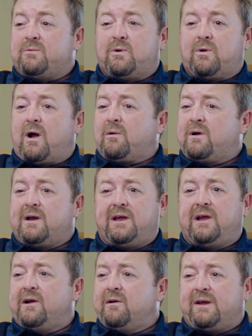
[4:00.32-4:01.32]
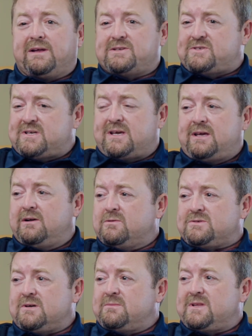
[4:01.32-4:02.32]
that we're already hearing and seeing
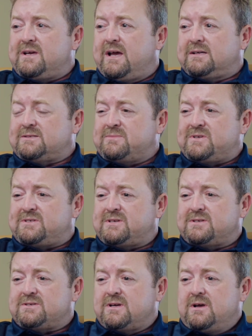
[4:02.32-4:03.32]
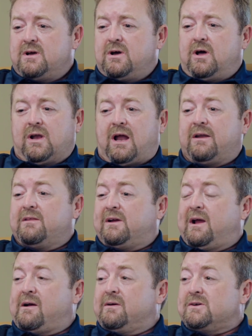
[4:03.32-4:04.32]
on some of the estimates is a lot of the
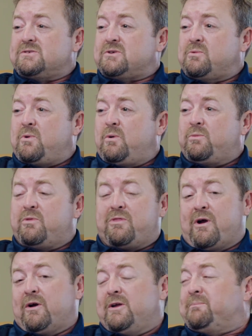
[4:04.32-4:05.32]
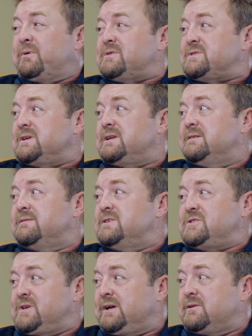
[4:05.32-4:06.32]
carriers are wanting 30% of
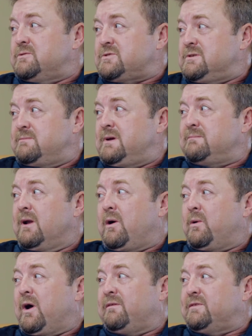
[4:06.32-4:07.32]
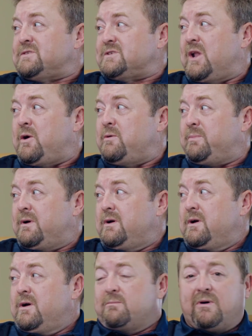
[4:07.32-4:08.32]
the shingles to be blown off a slope
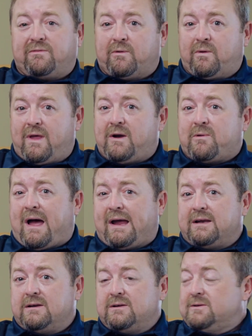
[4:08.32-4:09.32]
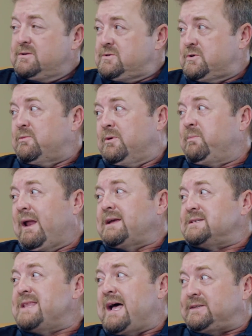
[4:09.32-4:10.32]
before they write to
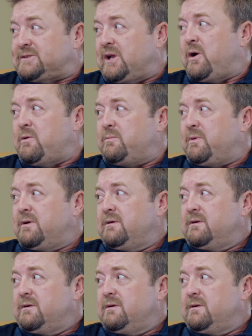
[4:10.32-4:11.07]
replace that slope.